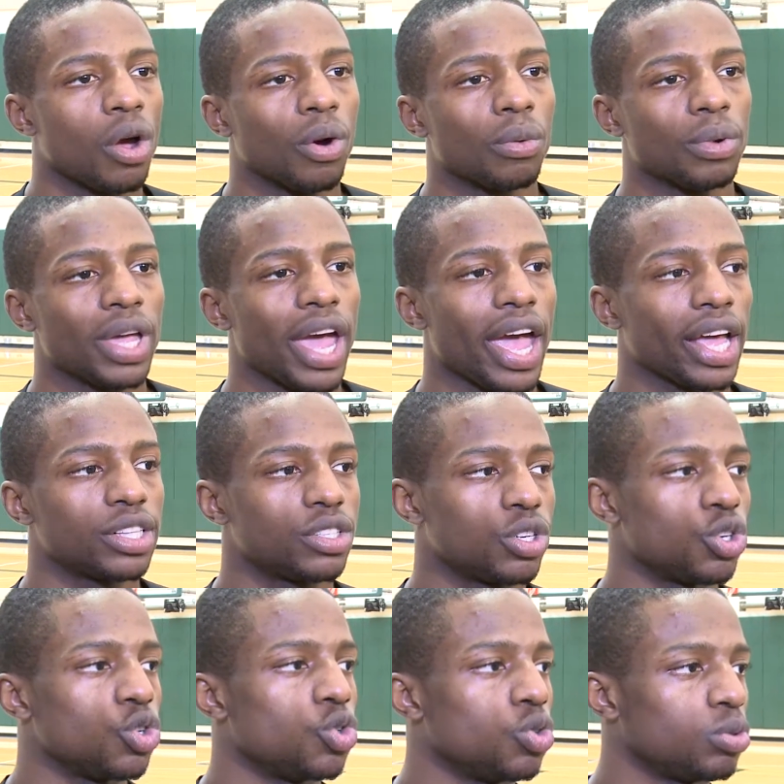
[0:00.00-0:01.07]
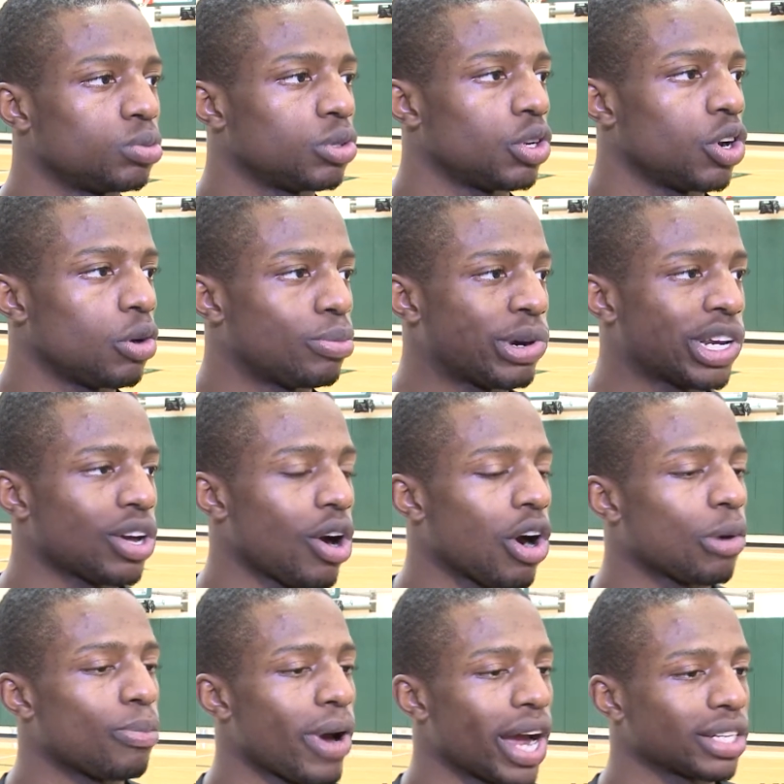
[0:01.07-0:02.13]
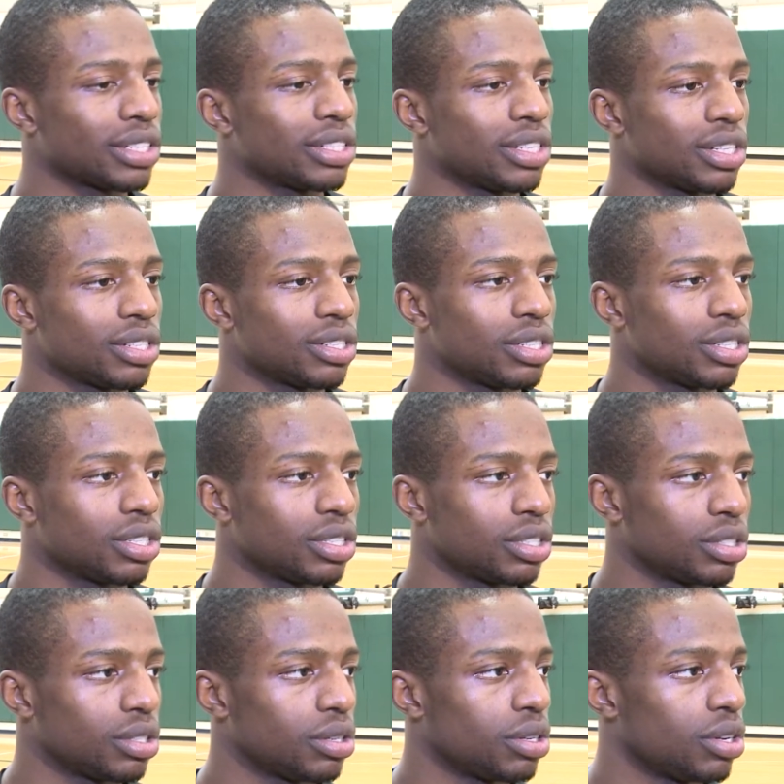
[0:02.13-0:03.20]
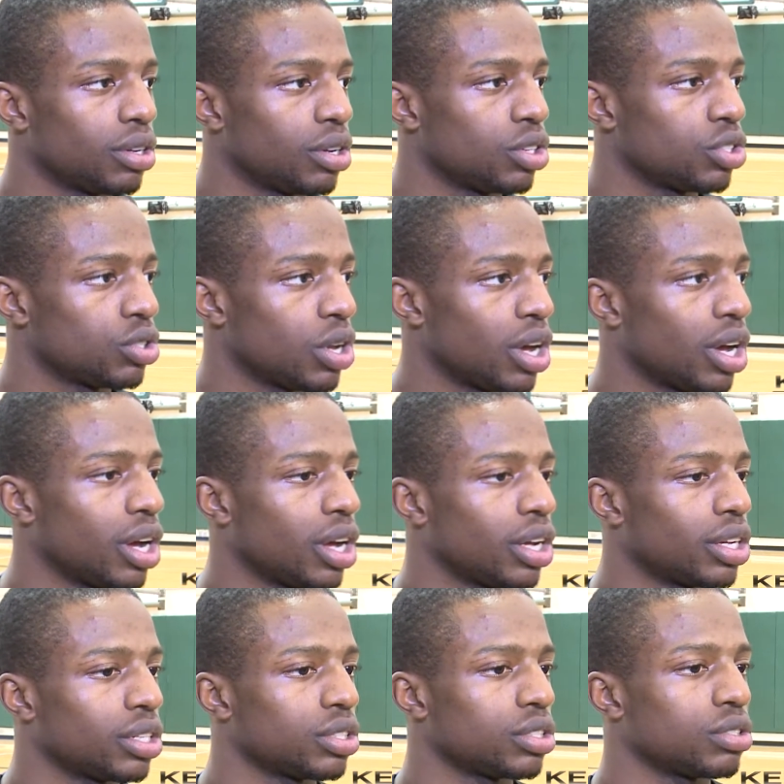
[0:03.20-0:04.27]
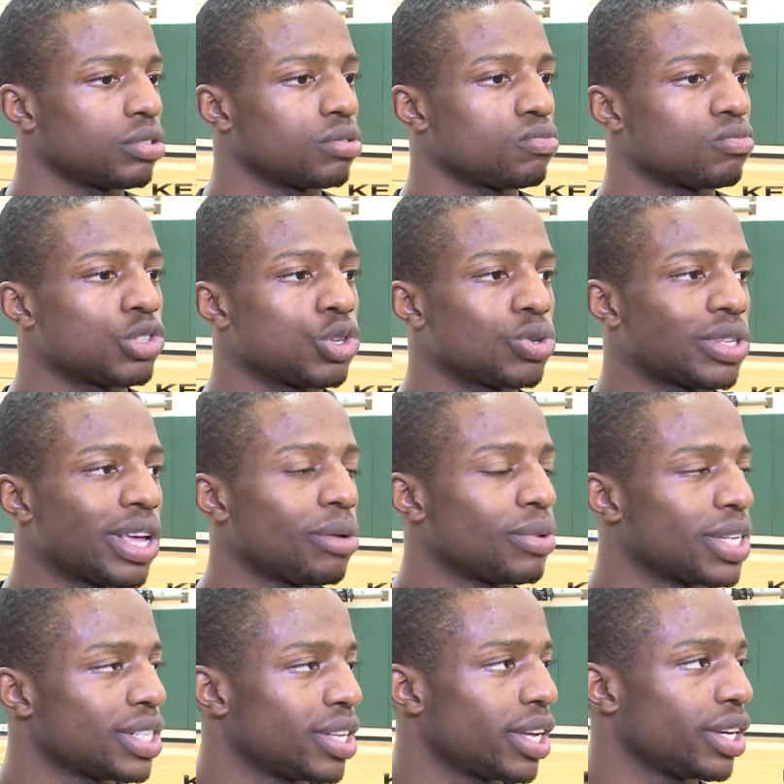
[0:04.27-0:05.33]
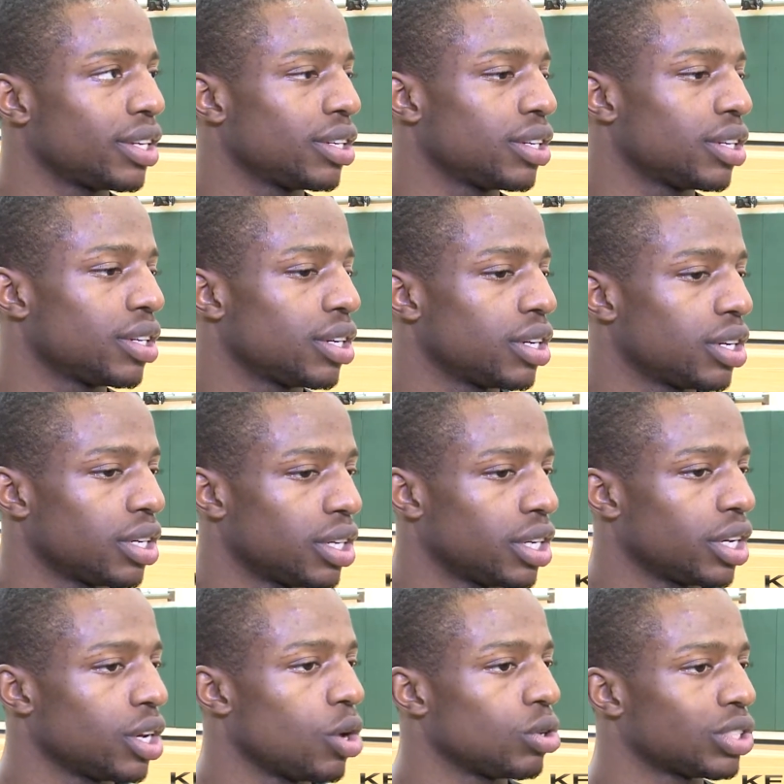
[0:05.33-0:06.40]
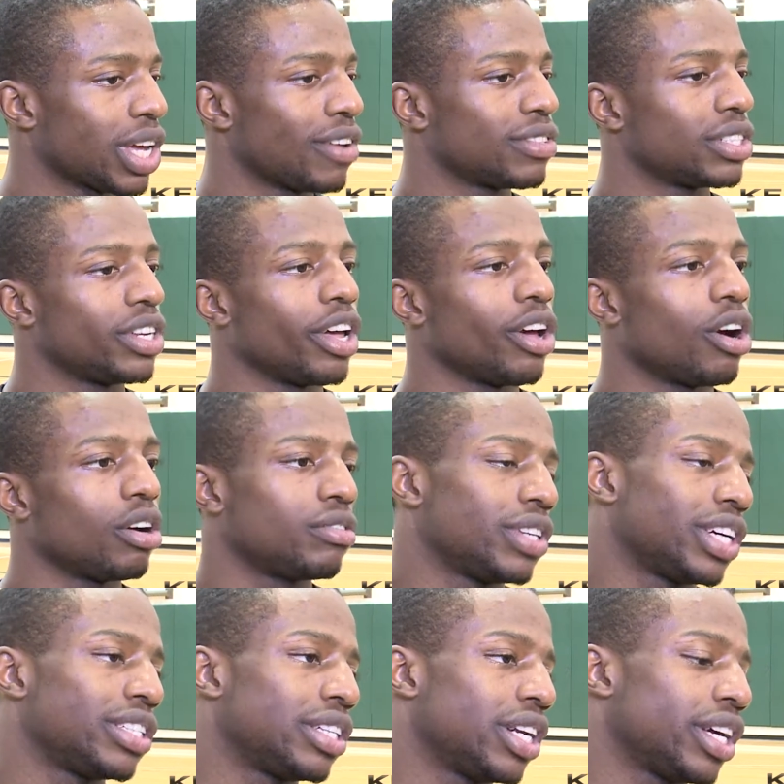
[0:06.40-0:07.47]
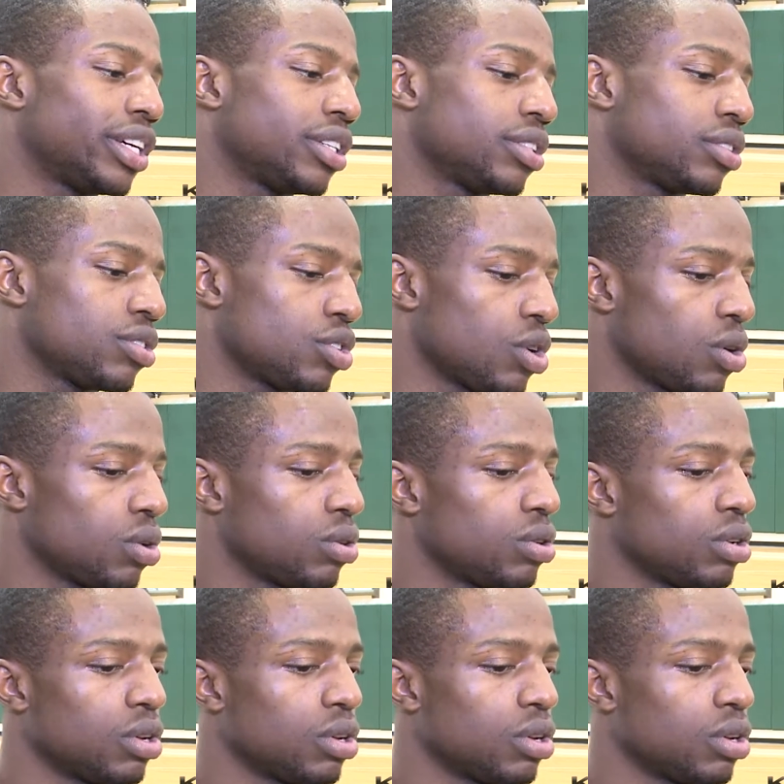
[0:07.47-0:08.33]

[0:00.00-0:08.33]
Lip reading: We had two, you know, pretty hard practices, Tuesday, Wednesday, and then Coach gave us a day off yesterday, so